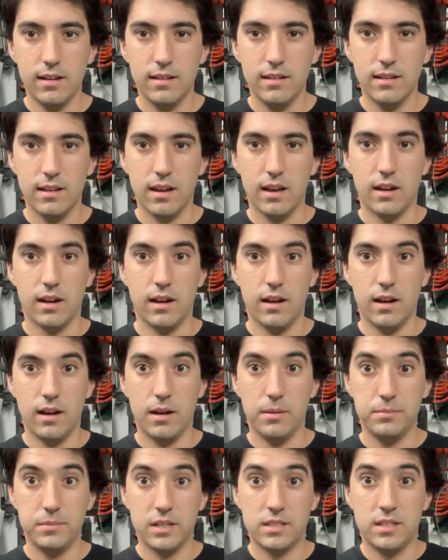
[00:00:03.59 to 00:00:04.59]
and I'm
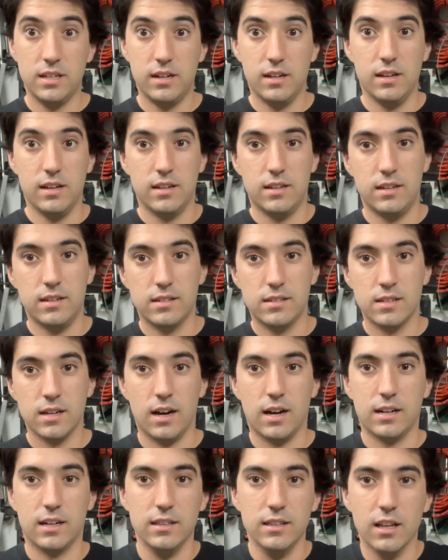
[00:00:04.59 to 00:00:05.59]
just here to talk
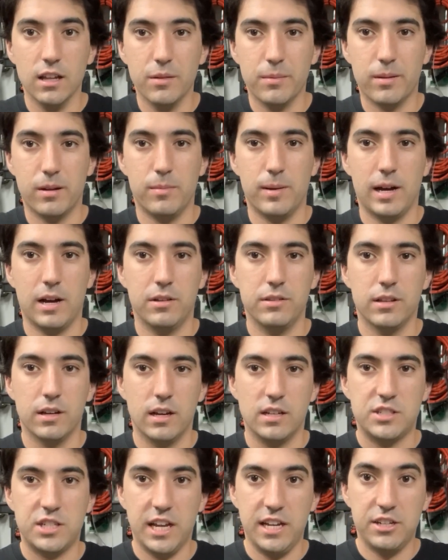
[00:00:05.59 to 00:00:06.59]
a little bit about the
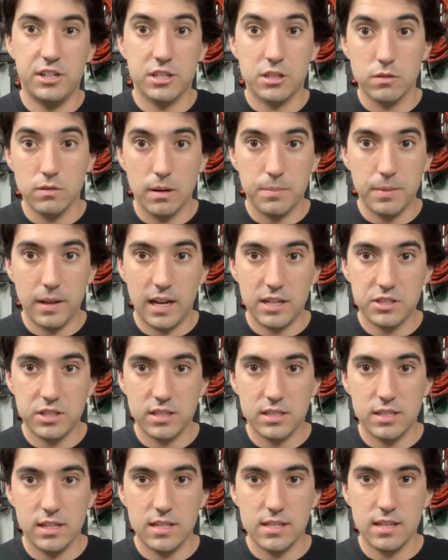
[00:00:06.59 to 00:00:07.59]
changes to Whiplash this
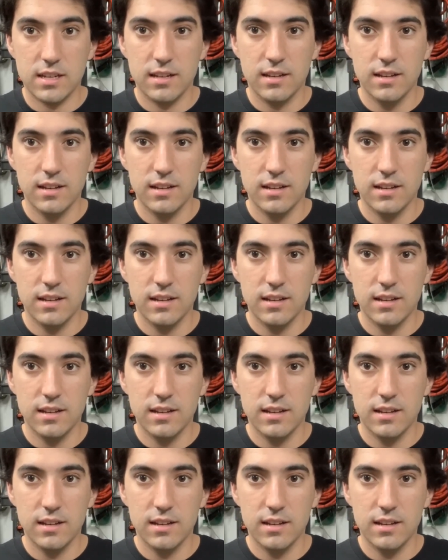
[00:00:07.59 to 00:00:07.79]
season